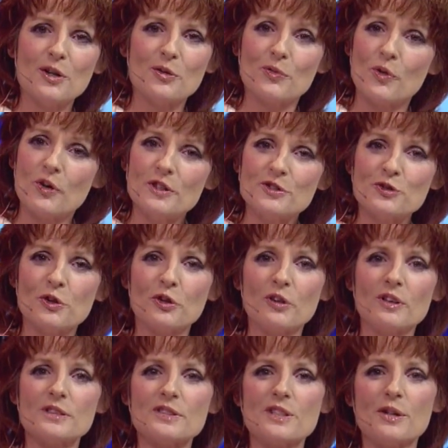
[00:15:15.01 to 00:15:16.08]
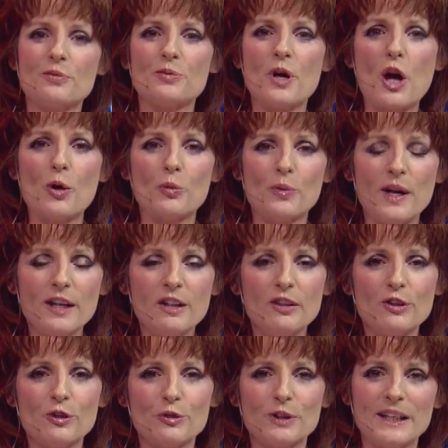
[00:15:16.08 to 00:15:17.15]
Foreign journalists have
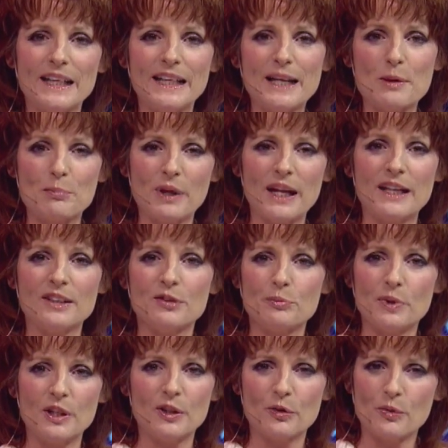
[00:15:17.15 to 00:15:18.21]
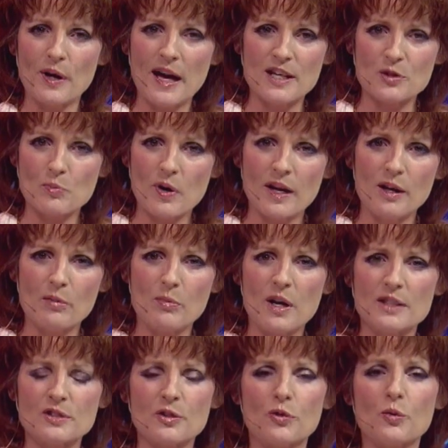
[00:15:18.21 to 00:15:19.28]
regularly complained of being harassed by
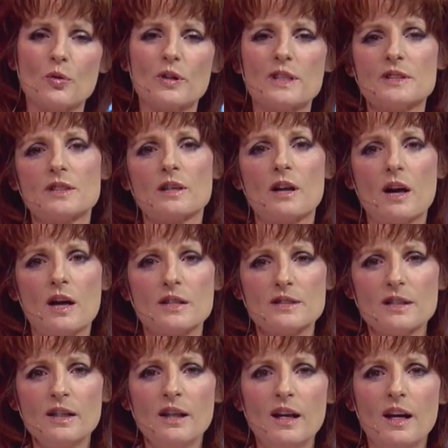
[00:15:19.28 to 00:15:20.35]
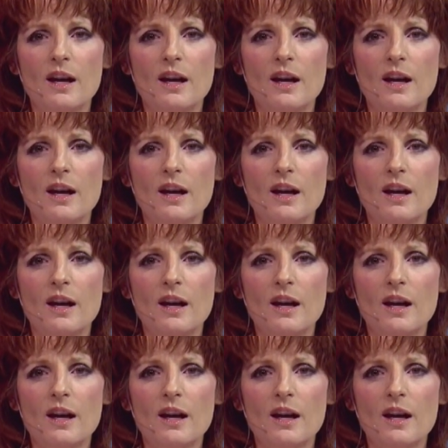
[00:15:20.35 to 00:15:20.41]
Hamas authorities in Gaza,